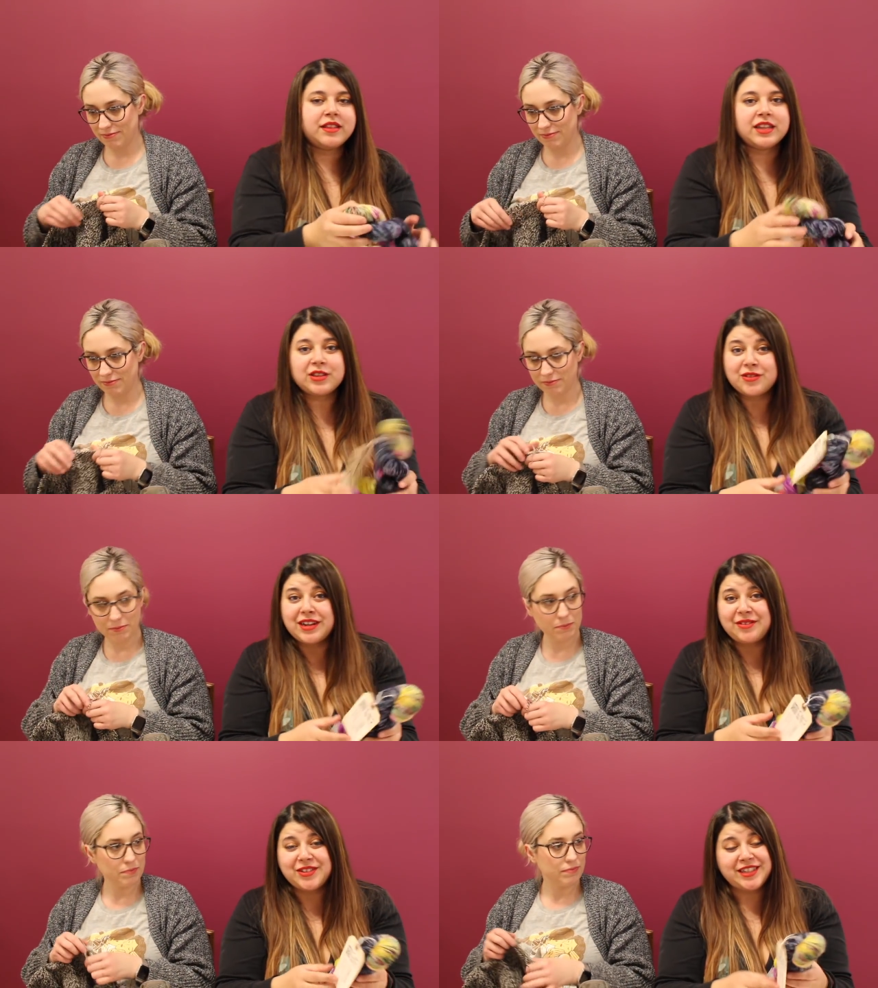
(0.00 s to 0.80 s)
Speaker 1: This one
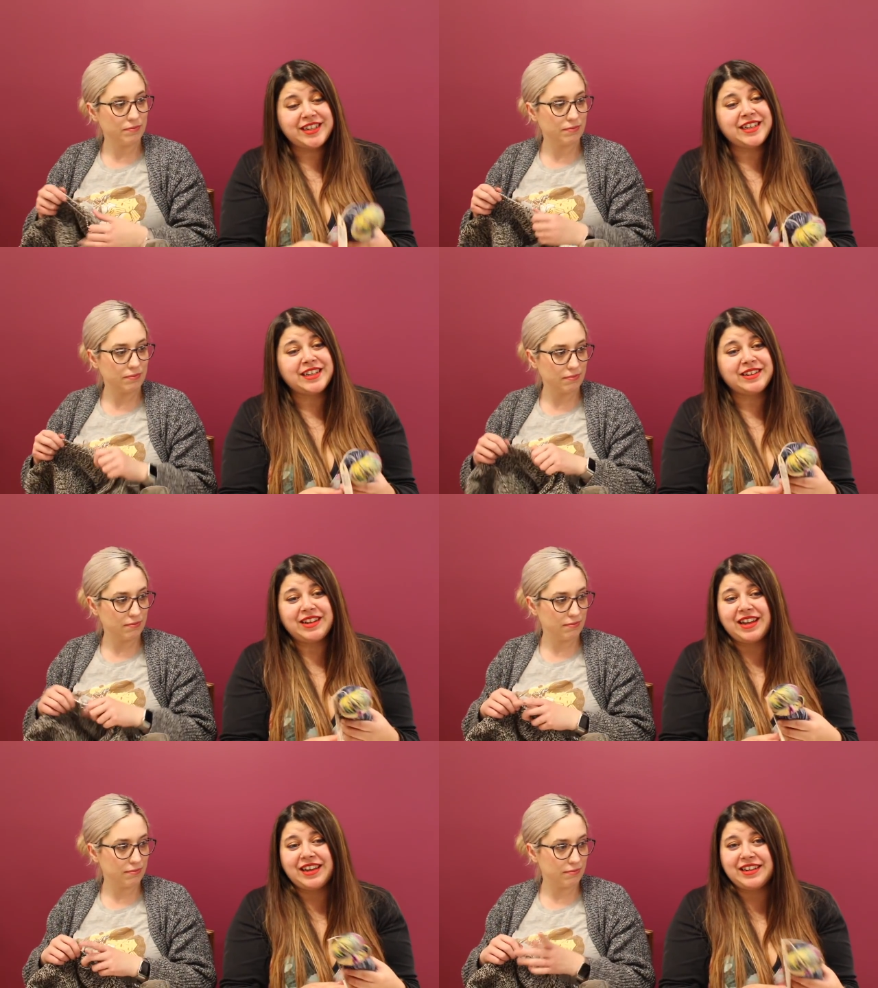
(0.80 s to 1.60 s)
I've seen
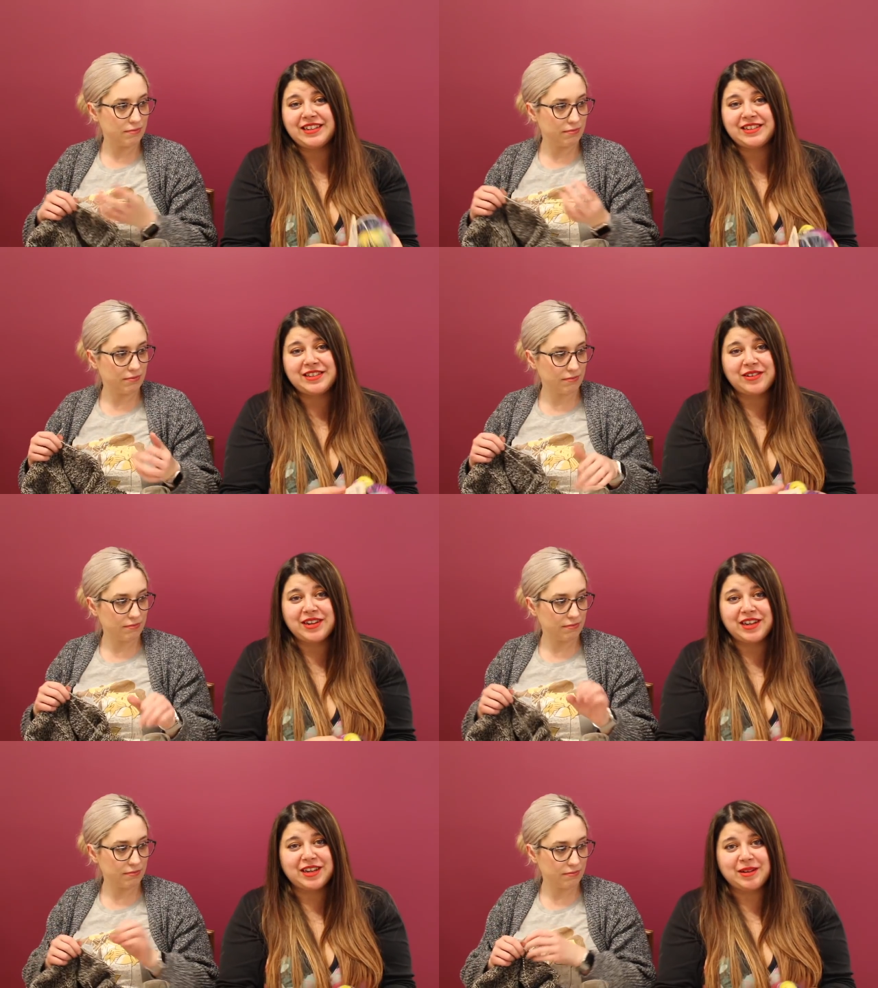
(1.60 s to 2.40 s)
on
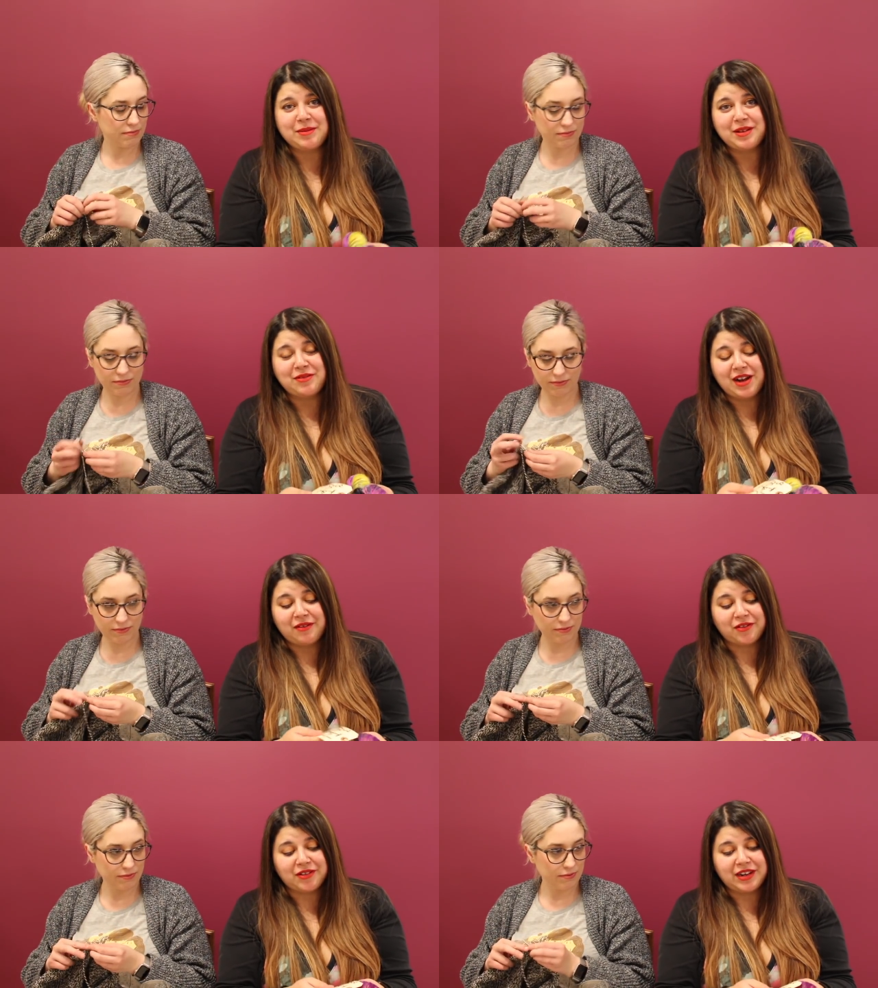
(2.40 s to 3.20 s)
Instagram and
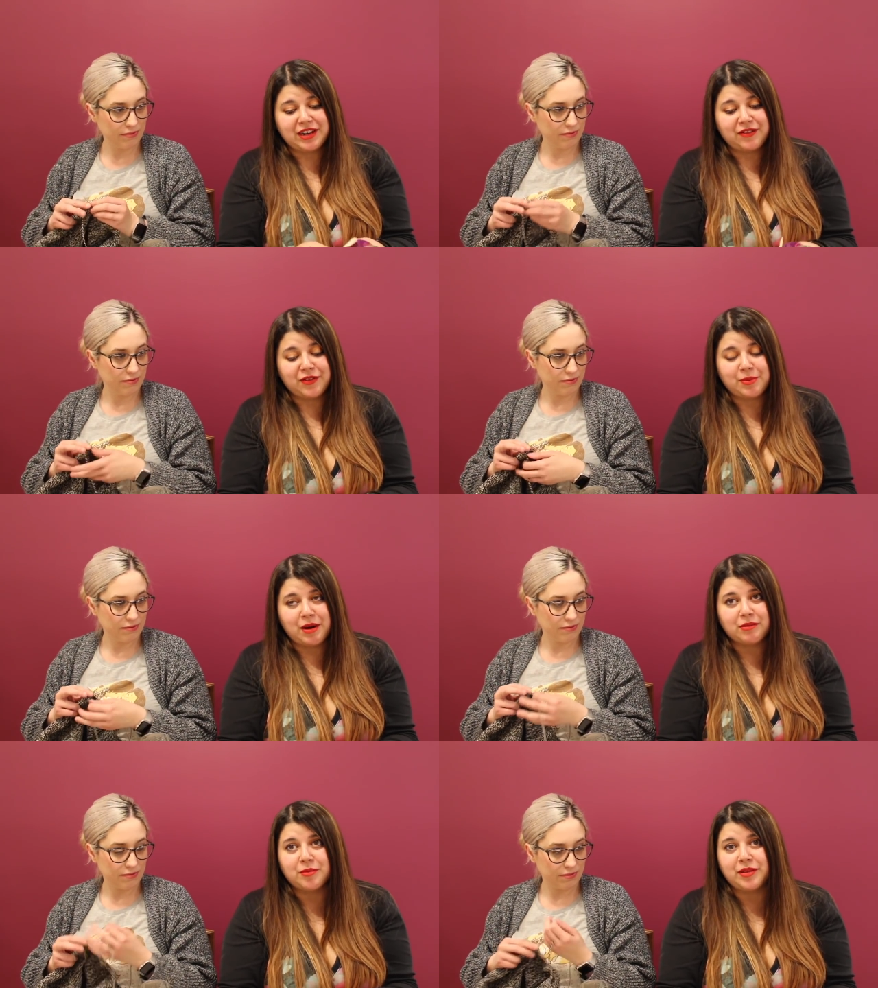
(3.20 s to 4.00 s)
Ravelry for
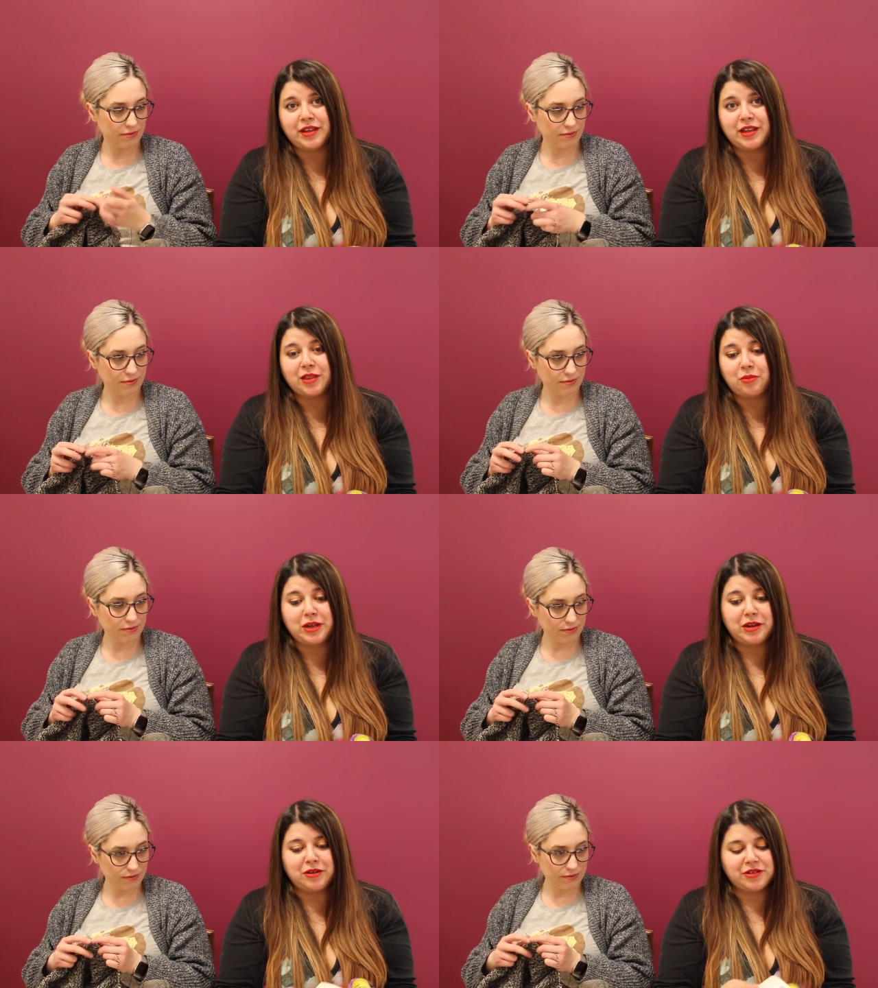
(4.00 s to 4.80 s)
probably
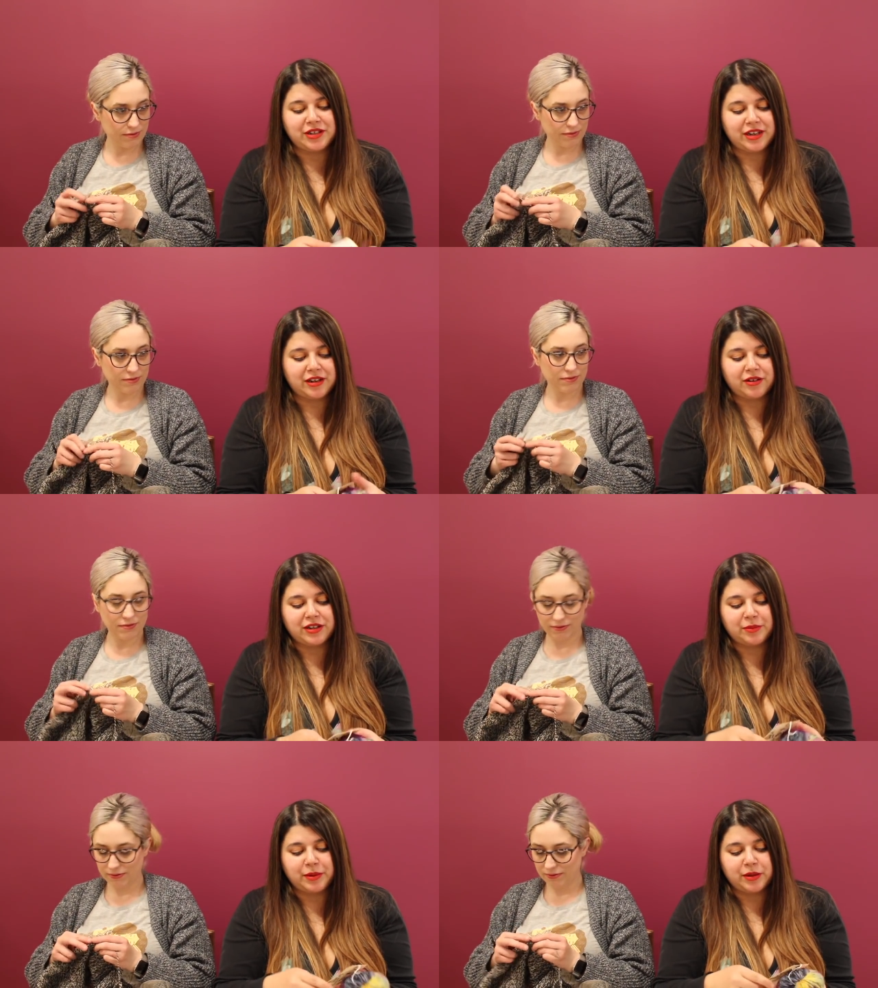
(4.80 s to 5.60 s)
three years now.
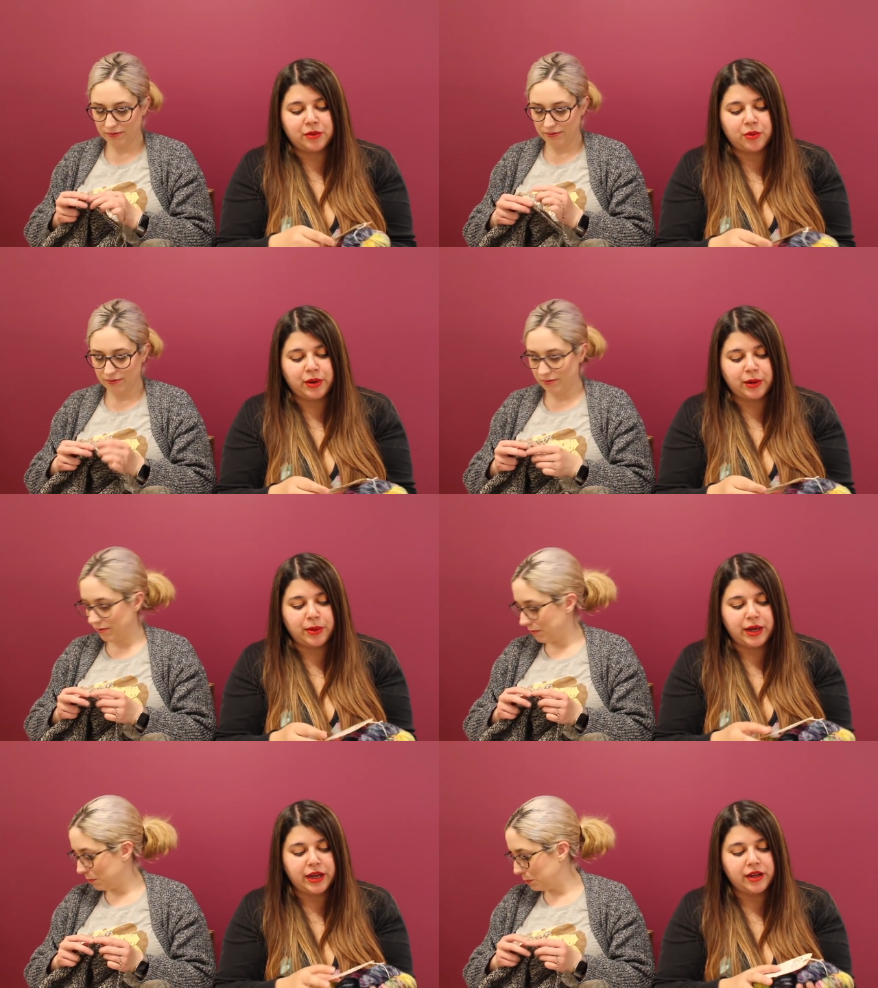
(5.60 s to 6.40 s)
It's been quite a
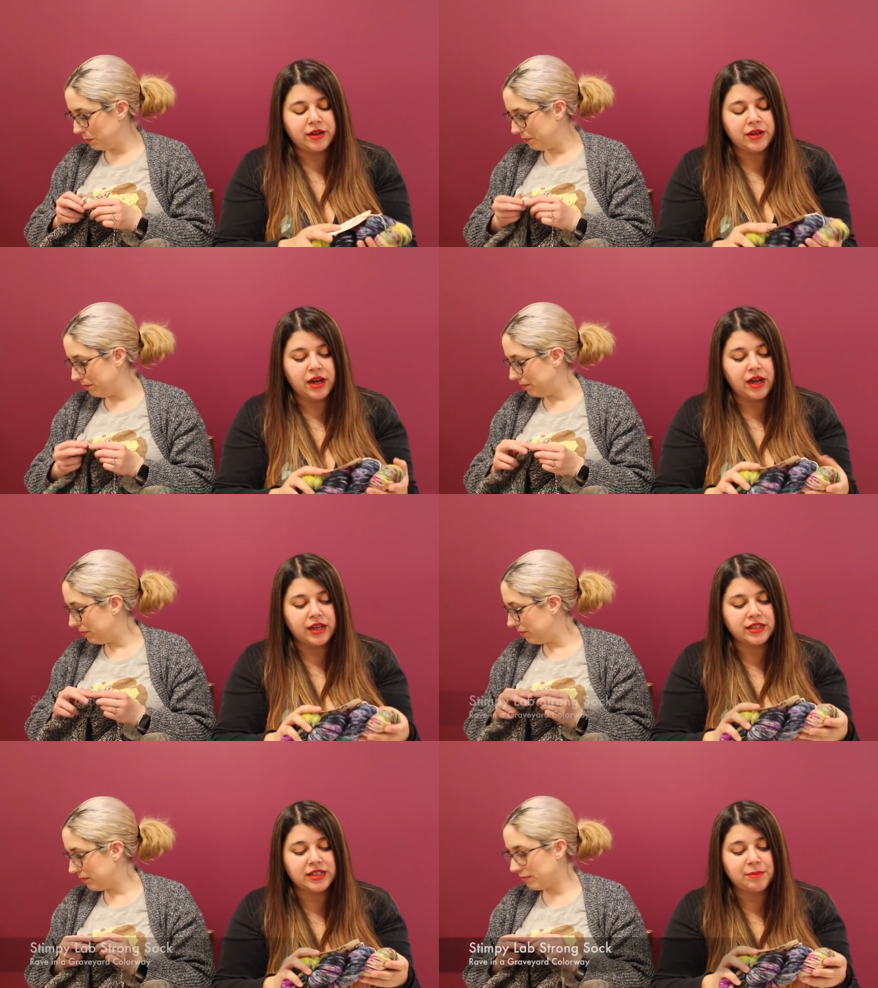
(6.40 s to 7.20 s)
while.
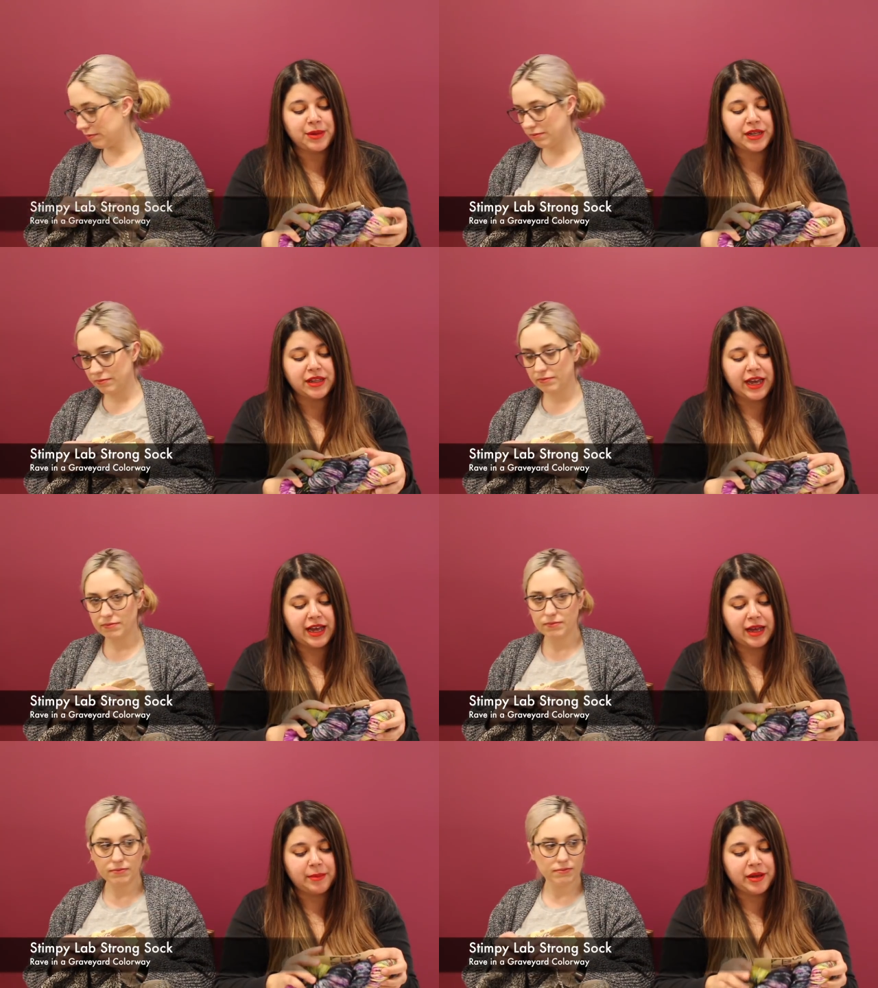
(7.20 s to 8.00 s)
Uh, Stimpy
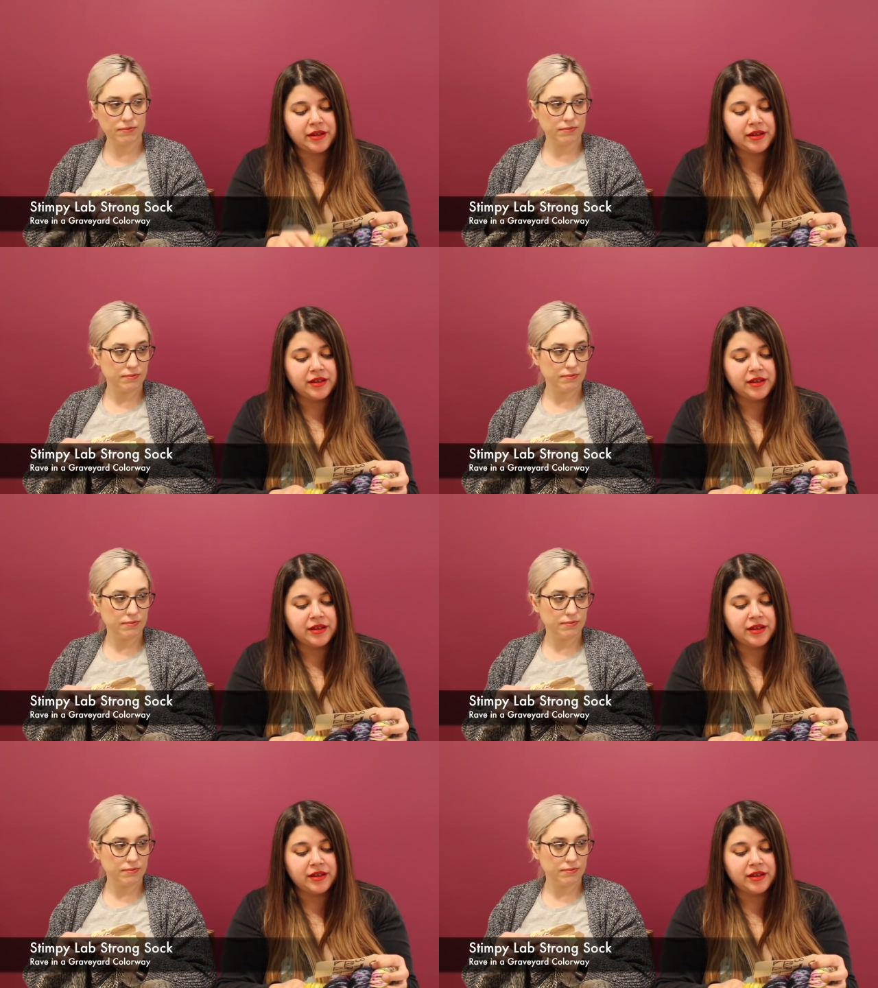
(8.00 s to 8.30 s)
Lab.